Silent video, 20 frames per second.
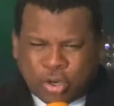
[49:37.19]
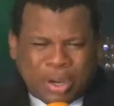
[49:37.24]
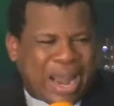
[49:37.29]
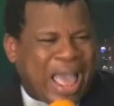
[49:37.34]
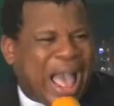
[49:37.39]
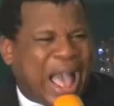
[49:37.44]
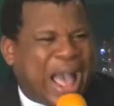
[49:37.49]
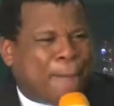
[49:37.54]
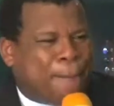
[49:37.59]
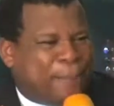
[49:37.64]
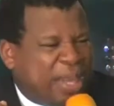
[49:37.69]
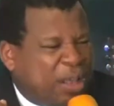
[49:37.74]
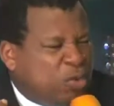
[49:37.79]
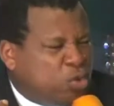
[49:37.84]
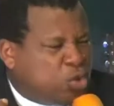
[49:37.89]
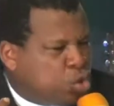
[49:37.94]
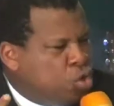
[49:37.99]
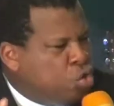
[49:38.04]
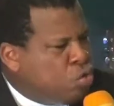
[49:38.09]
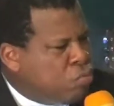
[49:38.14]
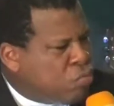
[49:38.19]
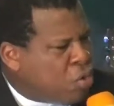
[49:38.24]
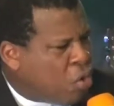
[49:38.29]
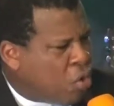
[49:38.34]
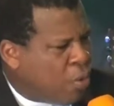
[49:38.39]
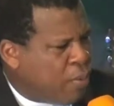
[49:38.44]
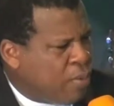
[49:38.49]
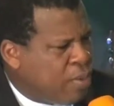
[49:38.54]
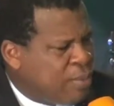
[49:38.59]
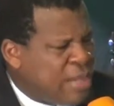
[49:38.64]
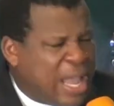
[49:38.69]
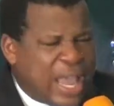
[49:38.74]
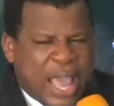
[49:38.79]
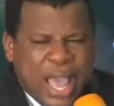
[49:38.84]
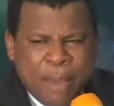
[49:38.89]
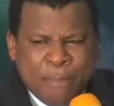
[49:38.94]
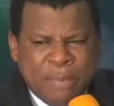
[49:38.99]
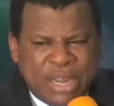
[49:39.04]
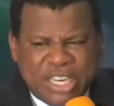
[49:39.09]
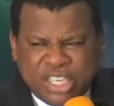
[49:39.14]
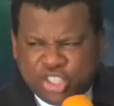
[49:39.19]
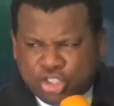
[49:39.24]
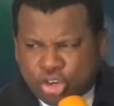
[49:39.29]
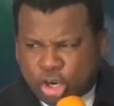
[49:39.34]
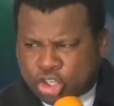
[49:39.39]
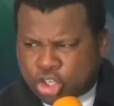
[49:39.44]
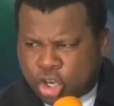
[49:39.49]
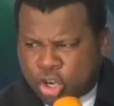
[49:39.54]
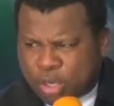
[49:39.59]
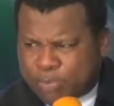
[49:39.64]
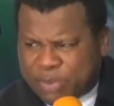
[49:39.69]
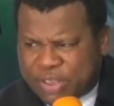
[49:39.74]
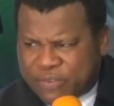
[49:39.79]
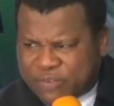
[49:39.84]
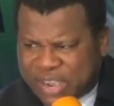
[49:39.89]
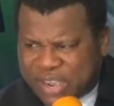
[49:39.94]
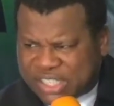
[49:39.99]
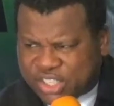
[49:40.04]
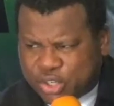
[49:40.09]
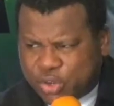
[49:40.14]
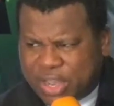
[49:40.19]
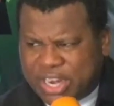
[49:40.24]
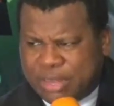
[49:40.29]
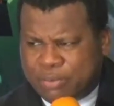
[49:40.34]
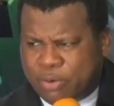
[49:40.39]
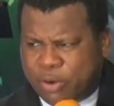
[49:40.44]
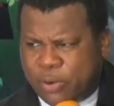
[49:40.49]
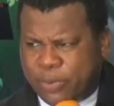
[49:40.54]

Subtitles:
appeal to you more. May destruction not be inviting you anymore.